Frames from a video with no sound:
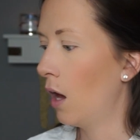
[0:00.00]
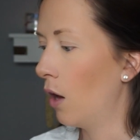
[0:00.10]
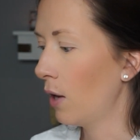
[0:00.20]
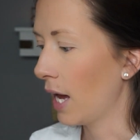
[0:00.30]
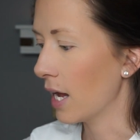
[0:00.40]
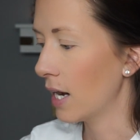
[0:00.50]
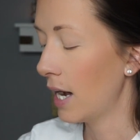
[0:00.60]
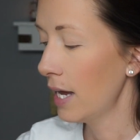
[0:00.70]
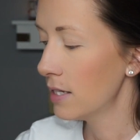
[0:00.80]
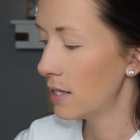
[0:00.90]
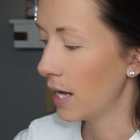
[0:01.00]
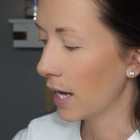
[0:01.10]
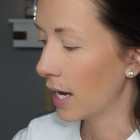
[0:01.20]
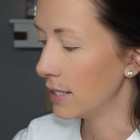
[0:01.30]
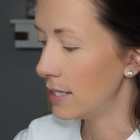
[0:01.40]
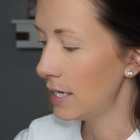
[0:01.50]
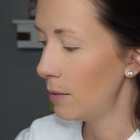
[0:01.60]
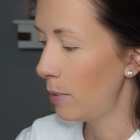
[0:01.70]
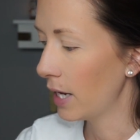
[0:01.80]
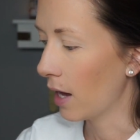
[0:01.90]
Okay, next thing I
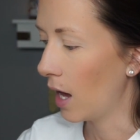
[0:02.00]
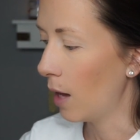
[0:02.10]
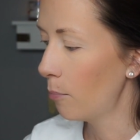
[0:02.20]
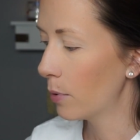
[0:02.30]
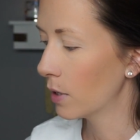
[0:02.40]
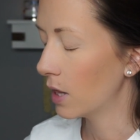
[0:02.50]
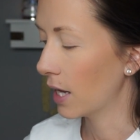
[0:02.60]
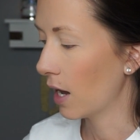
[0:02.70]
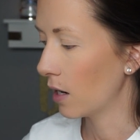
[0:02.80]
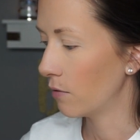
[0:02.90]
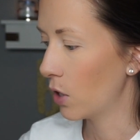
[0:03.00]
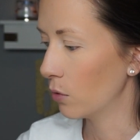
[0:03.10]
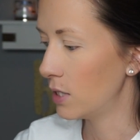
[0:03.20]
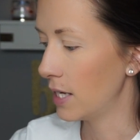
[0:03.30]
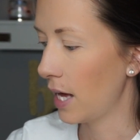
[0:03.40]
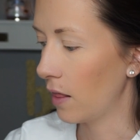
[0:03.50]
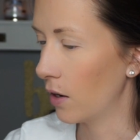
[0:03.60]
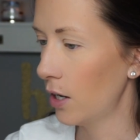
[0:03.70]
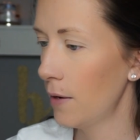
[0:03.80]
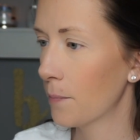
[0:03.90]
did pick up that kind of go
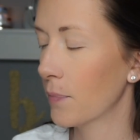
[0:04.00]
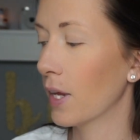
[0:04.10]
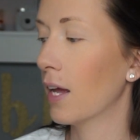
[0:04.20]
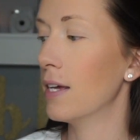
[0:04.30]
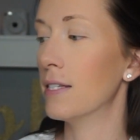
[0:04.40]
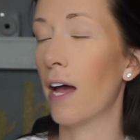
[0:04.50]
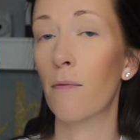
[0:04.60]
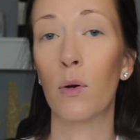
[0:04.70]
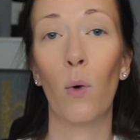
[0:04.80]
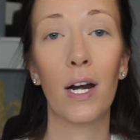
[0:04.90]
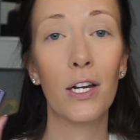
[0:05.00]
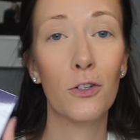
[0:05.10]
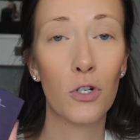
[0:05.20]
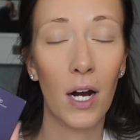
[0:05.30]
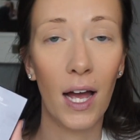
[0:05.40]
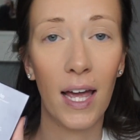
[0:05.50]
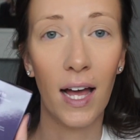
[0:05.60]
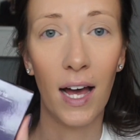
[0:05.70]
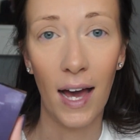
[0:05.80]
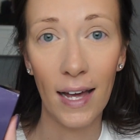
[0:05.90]
together is I've been wanting to try
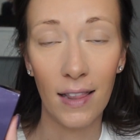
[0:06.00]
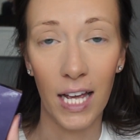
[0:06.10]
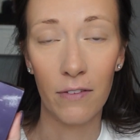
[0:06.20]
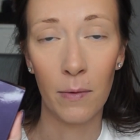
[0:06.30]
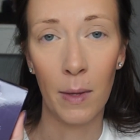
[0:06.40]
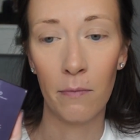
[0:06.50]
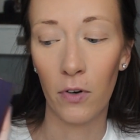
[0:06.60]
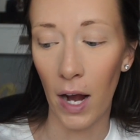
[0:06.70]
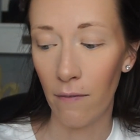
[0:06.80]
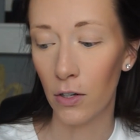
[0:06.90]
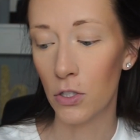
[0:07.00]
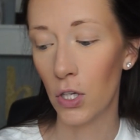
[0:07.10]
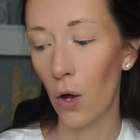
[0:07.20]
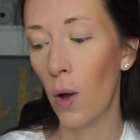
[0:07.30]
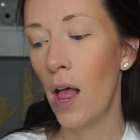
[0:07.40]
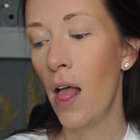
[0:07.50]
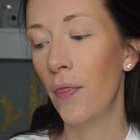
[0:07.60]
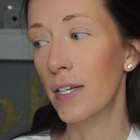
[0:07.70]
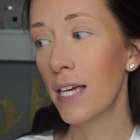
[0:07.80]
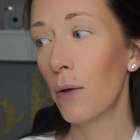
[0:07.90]
a highlight from them forever. So
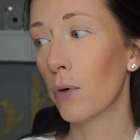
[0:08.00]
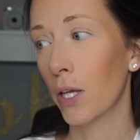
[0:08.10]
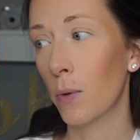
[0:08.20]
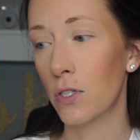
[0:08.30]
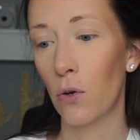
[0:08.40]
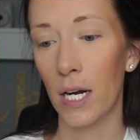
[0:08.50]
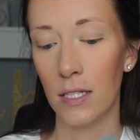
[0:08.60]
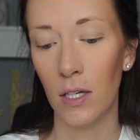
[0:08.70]
this kit really was a great